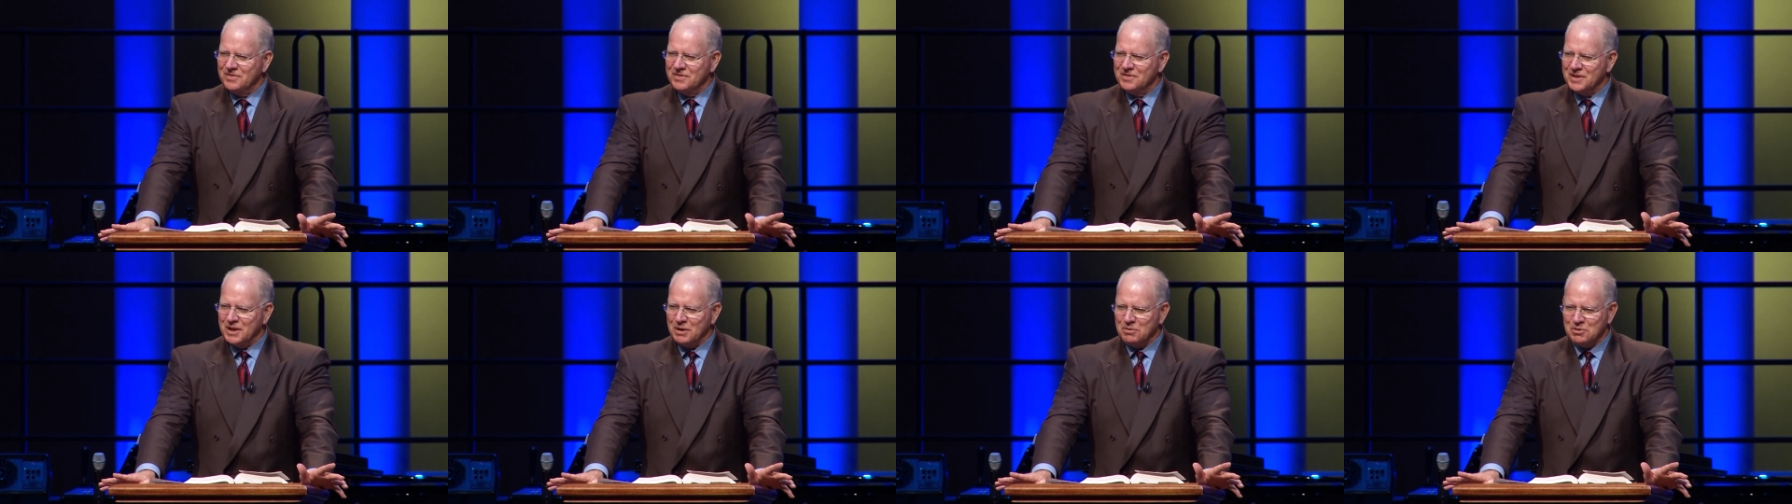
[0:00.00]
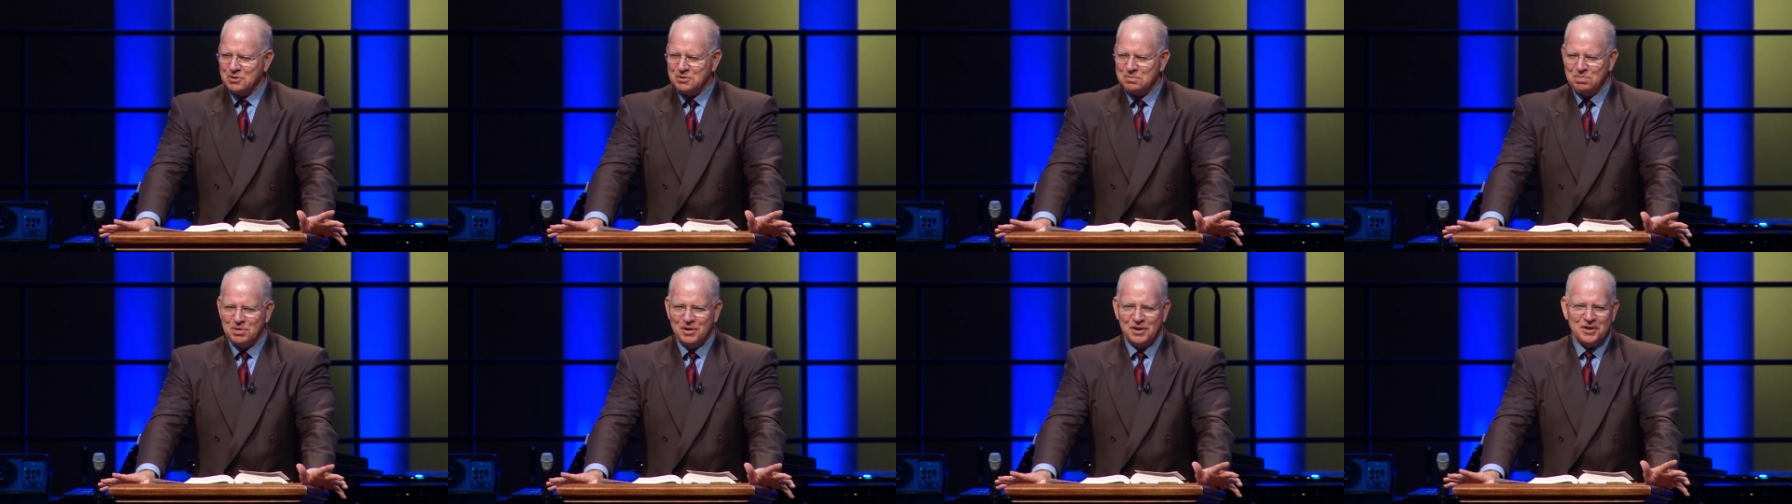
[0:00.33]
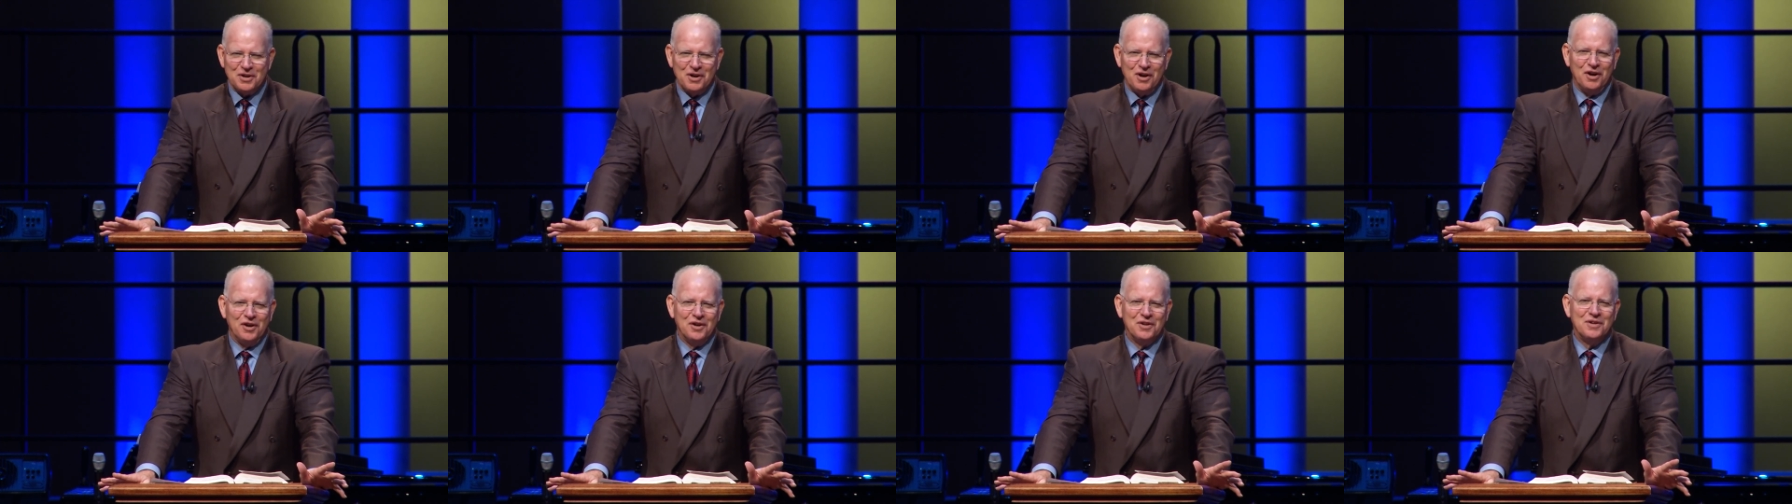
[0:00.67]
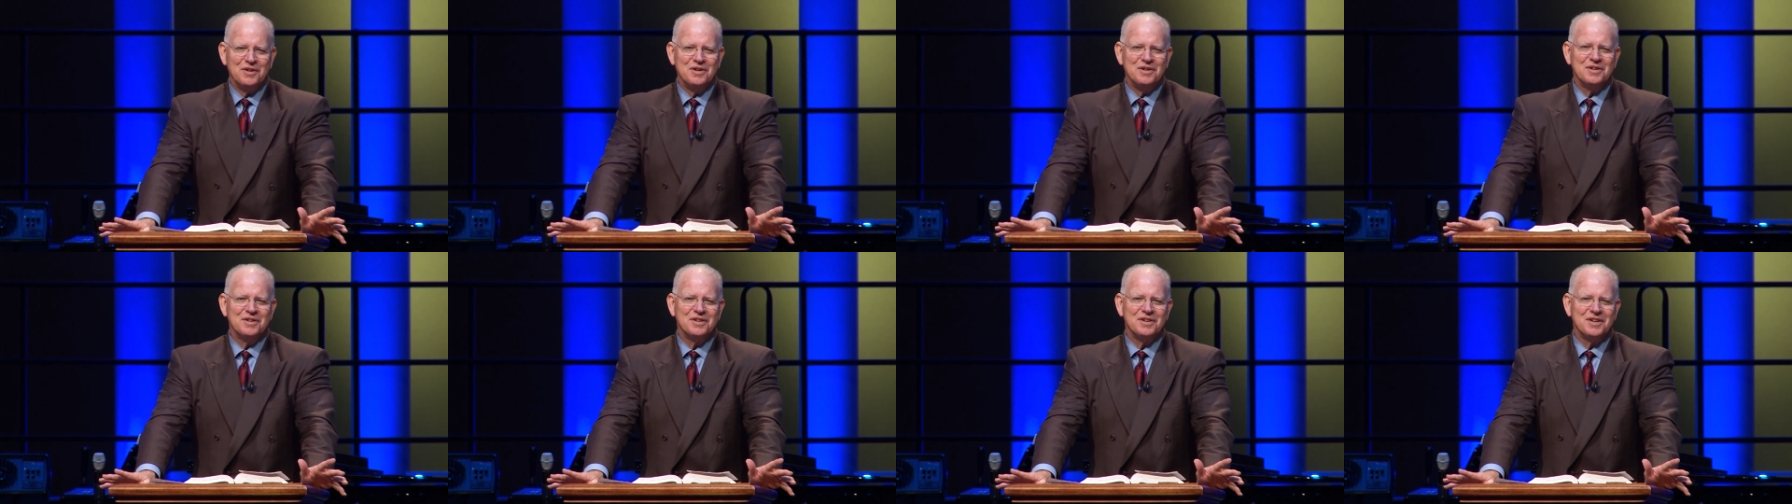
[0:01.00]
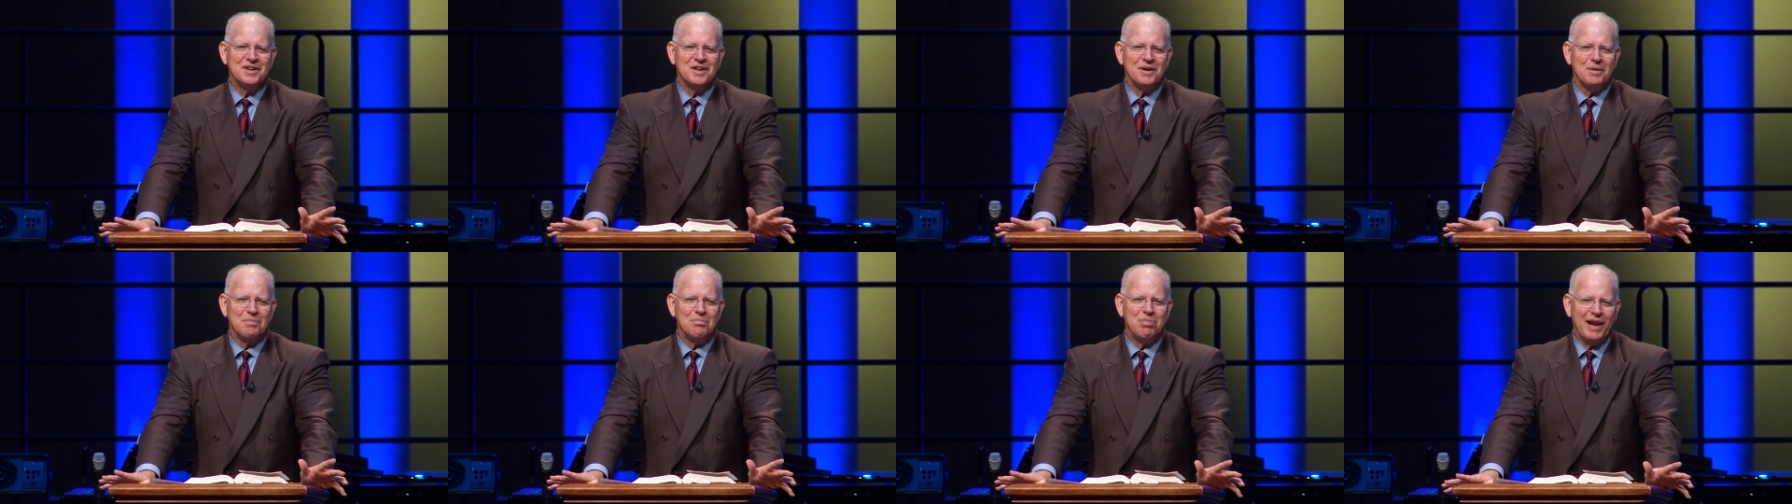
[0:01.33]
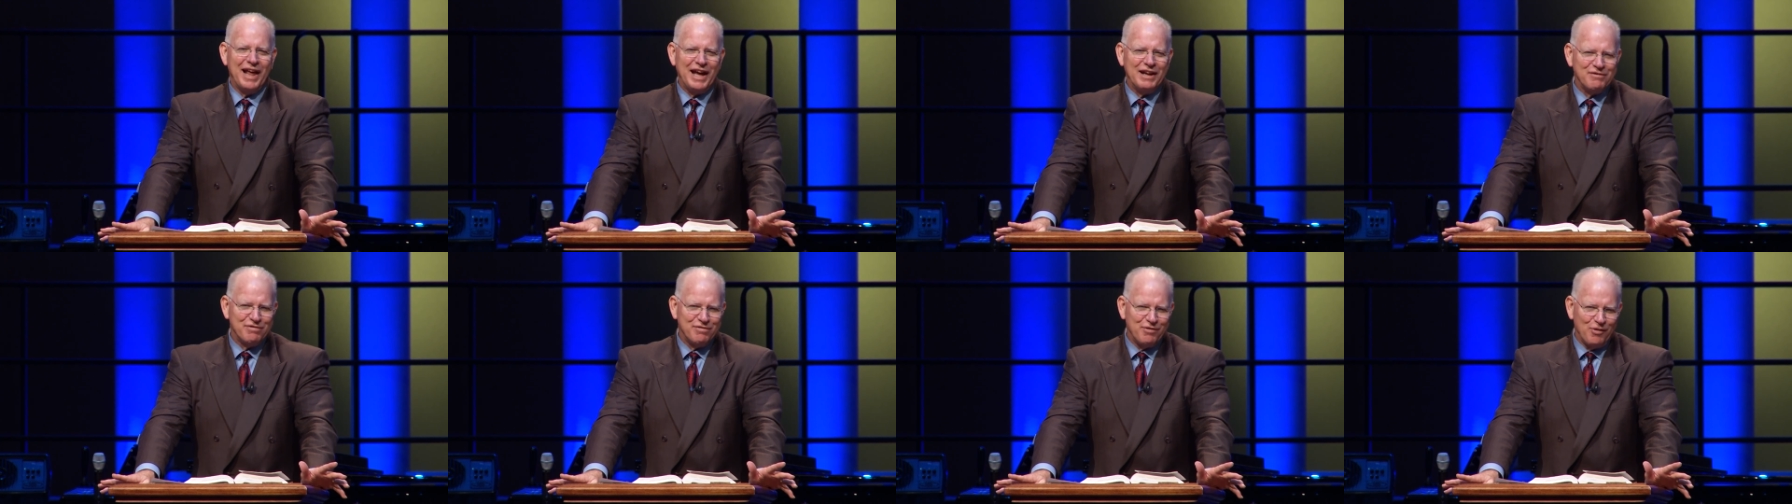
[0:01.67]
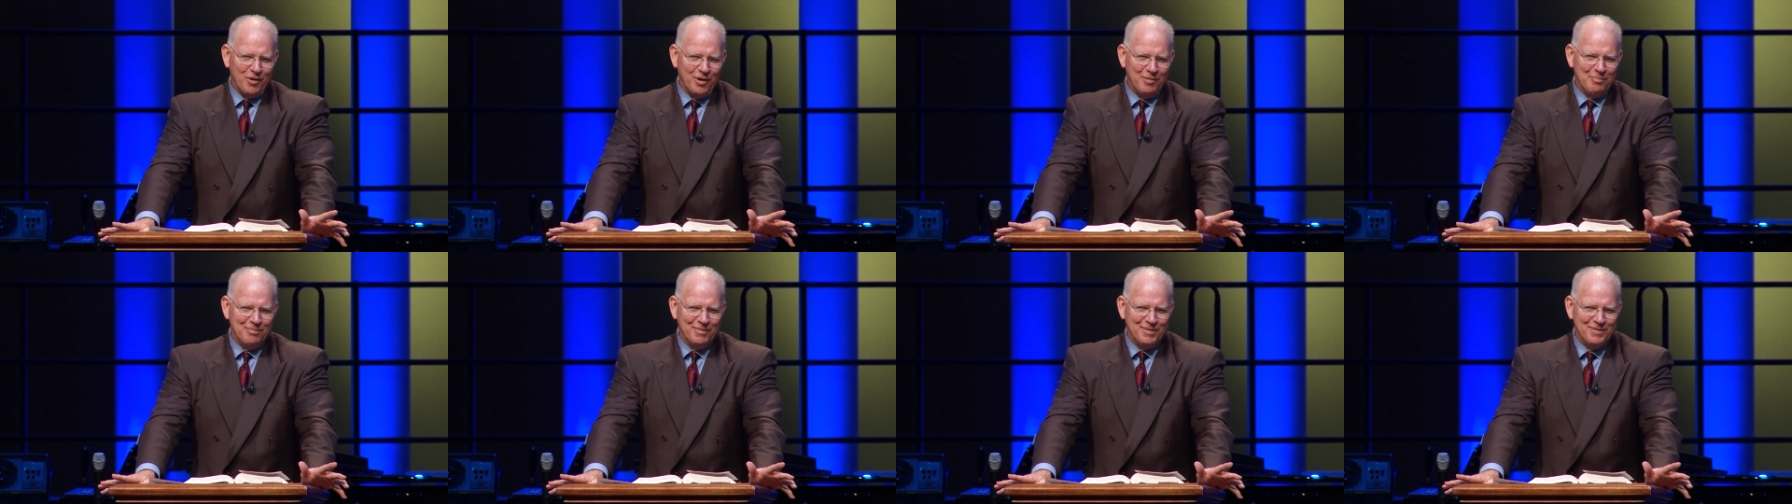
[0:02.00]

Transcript: that was put on a platform.